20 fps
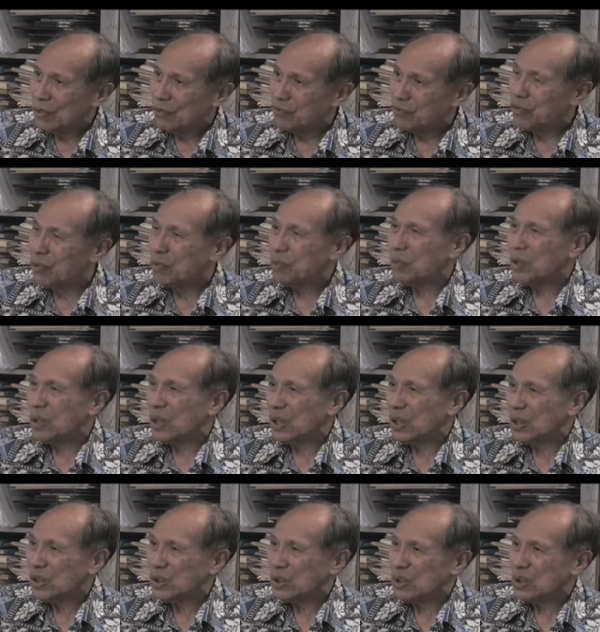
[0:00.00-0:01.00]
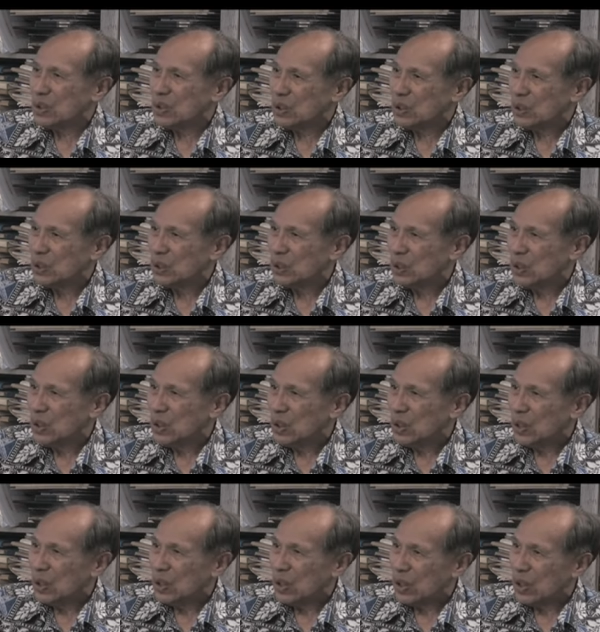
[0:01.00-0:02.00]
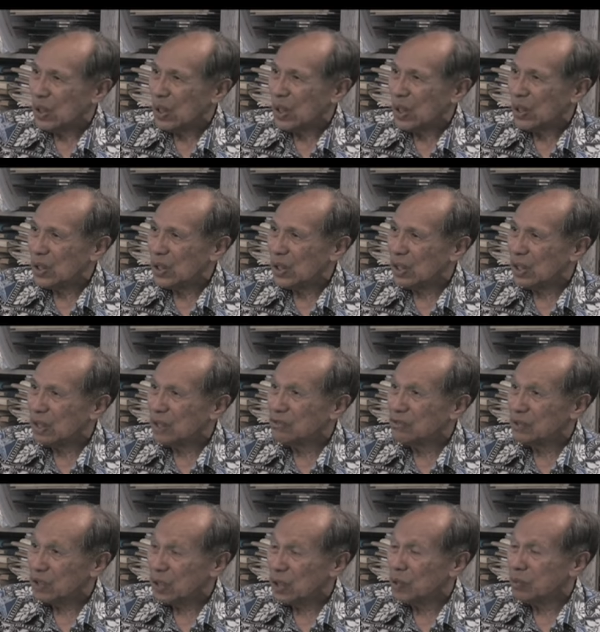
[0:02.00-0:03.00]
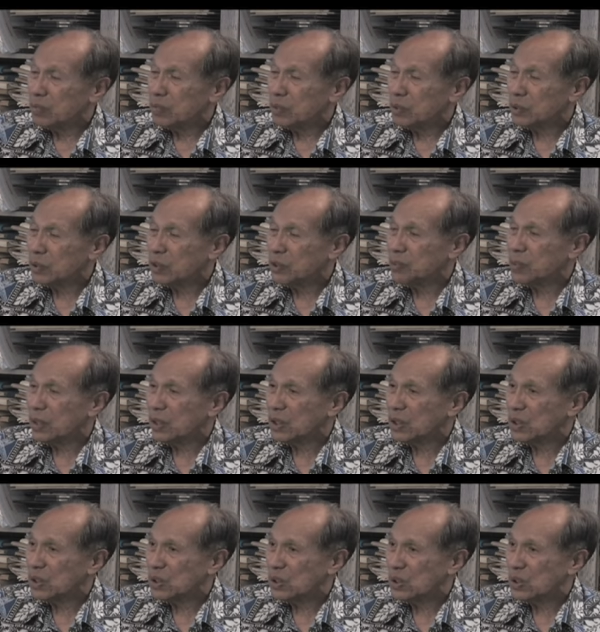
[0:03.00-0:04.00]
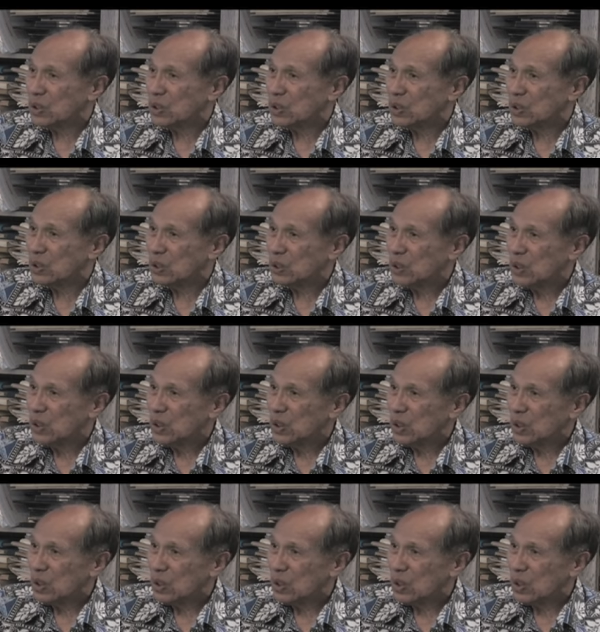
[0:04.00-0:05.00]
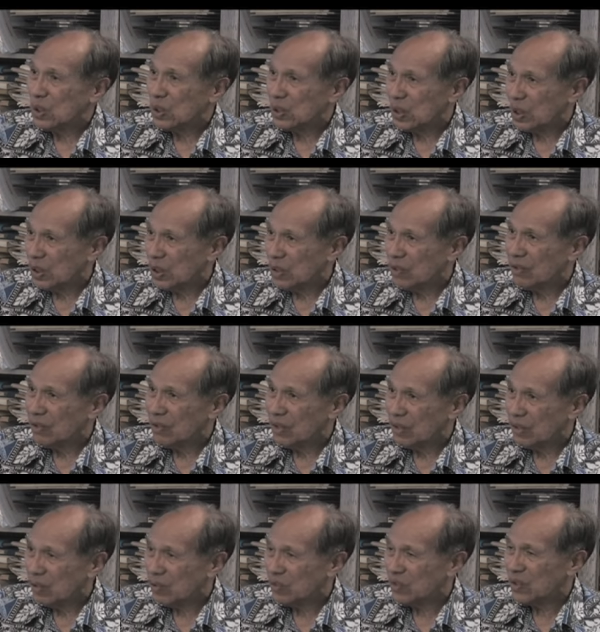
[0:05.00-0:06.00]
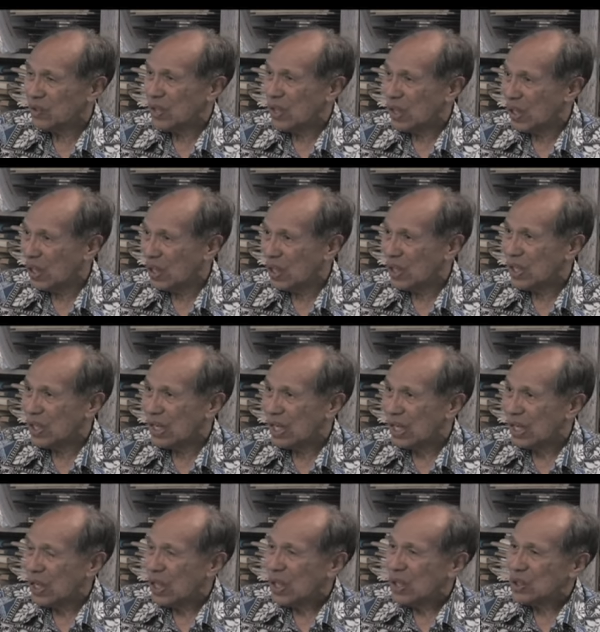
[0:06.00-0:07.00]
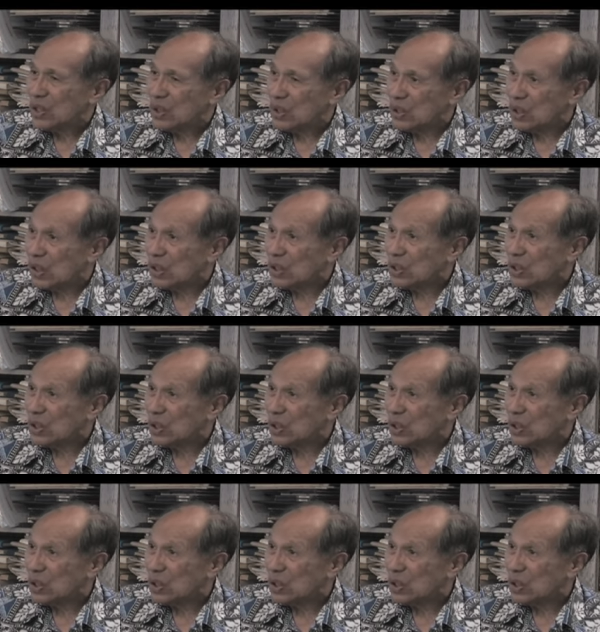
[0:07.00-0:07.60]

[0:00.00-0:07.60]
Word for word: formalizes that and gives our prospectus. Okay. Okay, for that. So that's